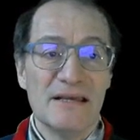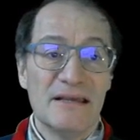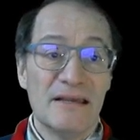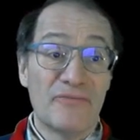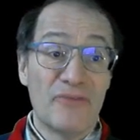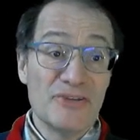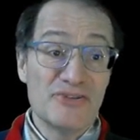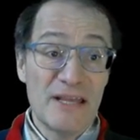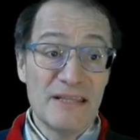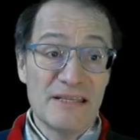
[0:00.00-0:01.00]
If one
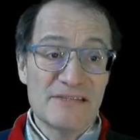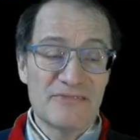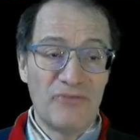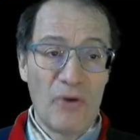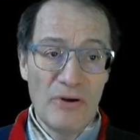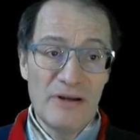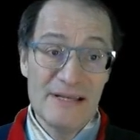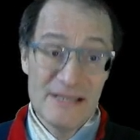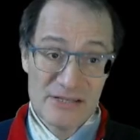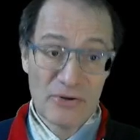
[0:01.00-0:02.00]
chain is
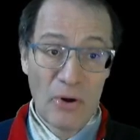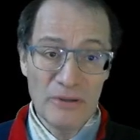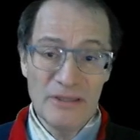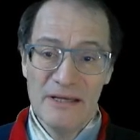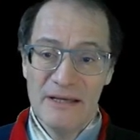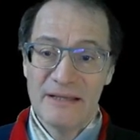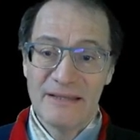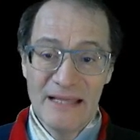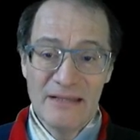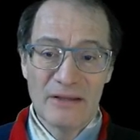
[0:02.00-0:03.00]
gone,
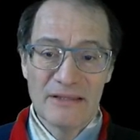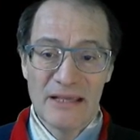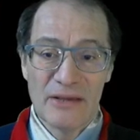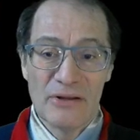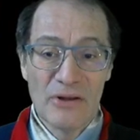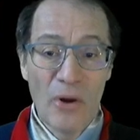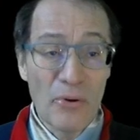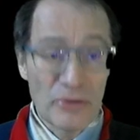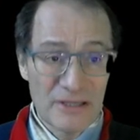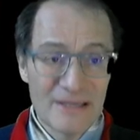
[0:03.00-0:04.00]
then the load
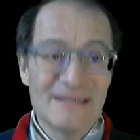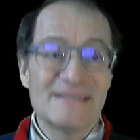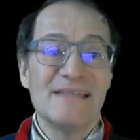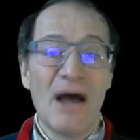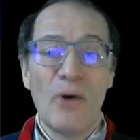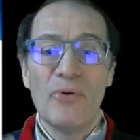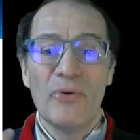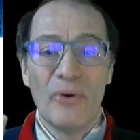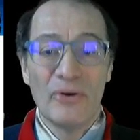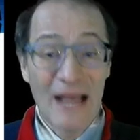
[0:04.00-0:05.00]
is now
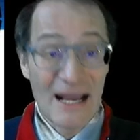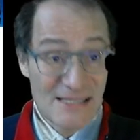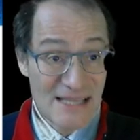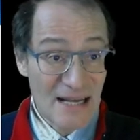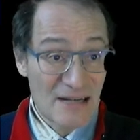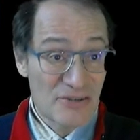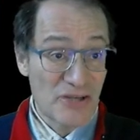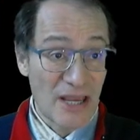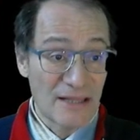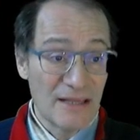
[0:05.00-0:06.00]
on a single chain.